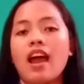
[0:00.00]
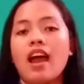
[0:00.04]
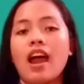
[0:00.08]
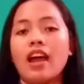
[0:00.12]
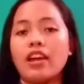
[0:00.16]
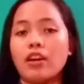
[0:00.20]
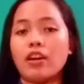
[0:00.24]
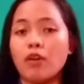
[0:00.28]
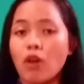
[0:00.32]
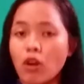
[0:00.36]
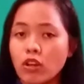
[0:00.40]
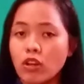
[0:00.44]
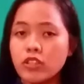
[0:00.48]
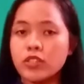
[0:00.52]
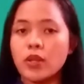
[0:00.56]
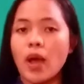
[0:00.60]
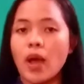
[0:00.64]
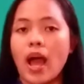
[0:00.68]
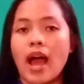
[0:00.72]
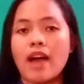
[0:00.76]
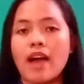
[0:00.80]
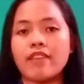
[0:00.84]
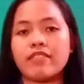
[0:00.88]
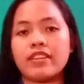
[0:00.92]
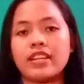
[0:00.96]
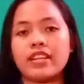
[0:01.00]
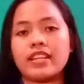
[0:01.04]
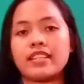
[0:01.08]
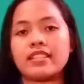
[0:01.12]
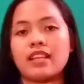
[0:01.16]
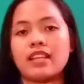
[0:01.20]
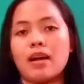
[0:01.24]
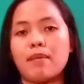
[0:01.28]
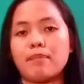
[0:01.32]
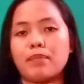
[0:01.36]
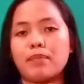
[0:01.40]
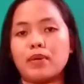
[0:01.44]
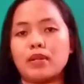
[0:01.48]
I also have an
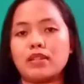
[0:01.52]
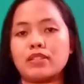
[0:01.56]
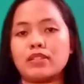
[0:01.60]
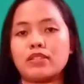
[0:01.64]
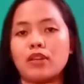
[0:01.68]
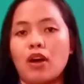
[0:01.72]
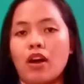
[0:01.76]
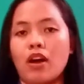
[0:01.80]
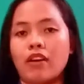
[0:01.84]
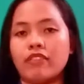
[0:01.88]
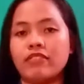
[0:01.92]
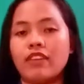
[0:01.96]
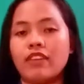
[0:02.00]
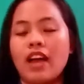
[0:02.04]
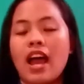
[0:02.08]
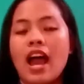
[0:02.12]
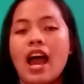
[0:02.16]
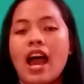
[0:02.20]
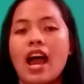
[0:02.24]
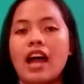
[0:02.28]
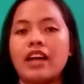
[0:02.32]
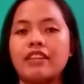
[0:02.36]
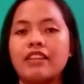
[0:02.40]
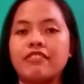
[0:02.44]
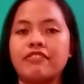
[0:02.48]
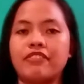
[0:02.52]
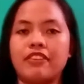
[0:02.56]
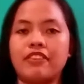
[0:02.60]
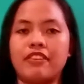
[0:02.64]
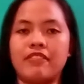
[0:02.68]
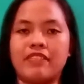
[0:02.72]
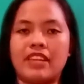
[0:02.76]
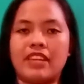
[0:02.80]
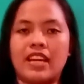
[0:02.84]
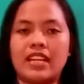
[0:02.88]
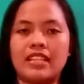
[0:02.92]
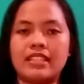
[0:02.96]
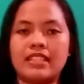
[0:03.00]
examples of
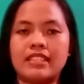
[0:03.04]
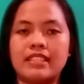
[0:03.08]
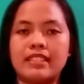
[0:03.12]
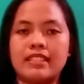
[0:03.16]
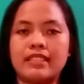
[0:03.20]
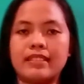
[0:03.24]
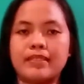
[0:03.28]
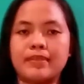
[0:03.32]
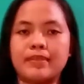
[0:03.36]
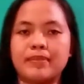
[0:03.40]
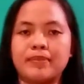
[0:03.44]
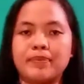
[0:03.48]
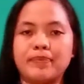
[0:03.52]
adverbials.